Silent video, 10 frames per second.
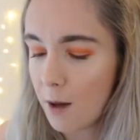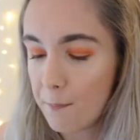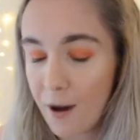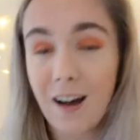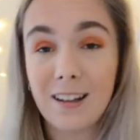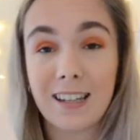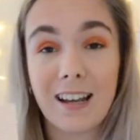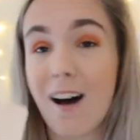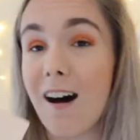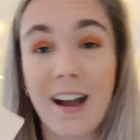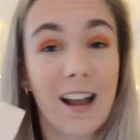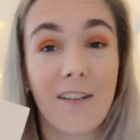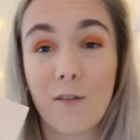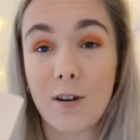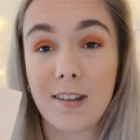But I
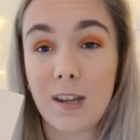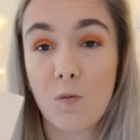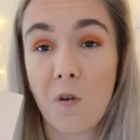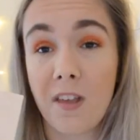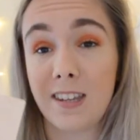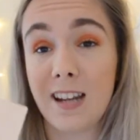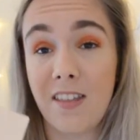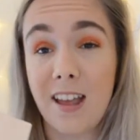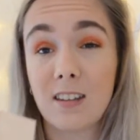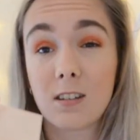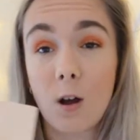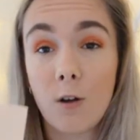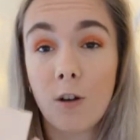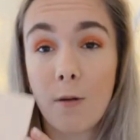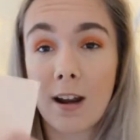have honestly worn this to death. It's so
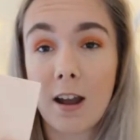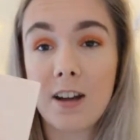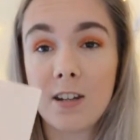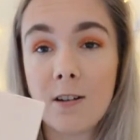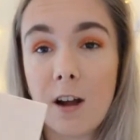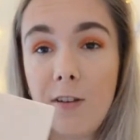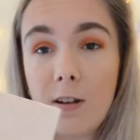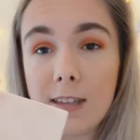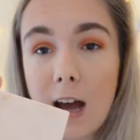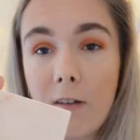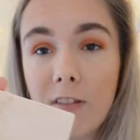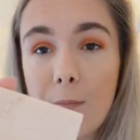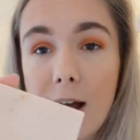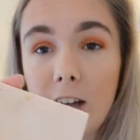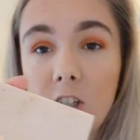ruined. Like, I don't know if you can tell from the
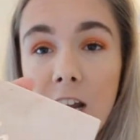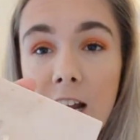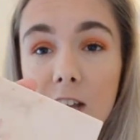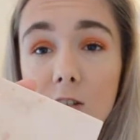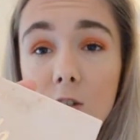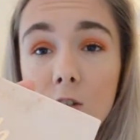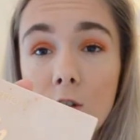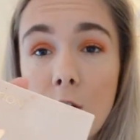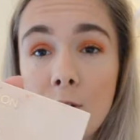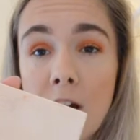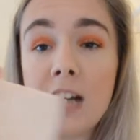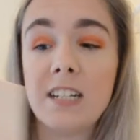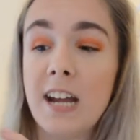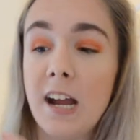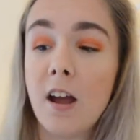packaging, it's so
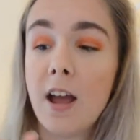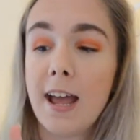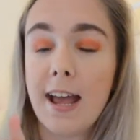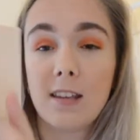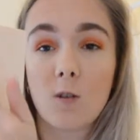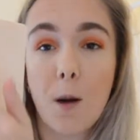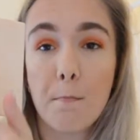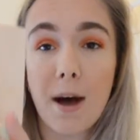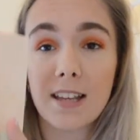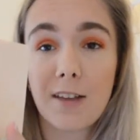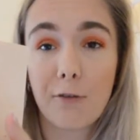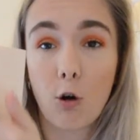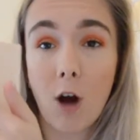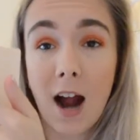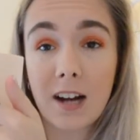dirty. It's got a massive
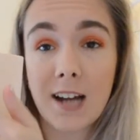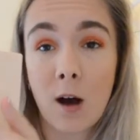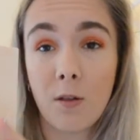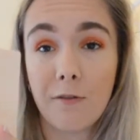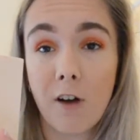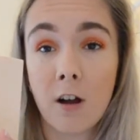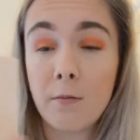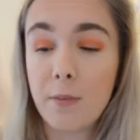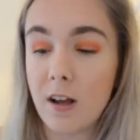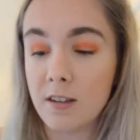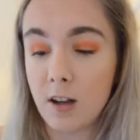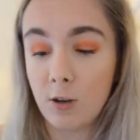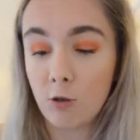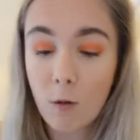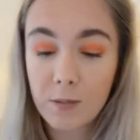crack down the front because I
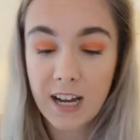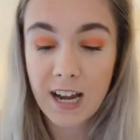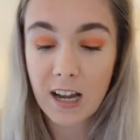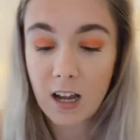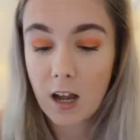dropped it,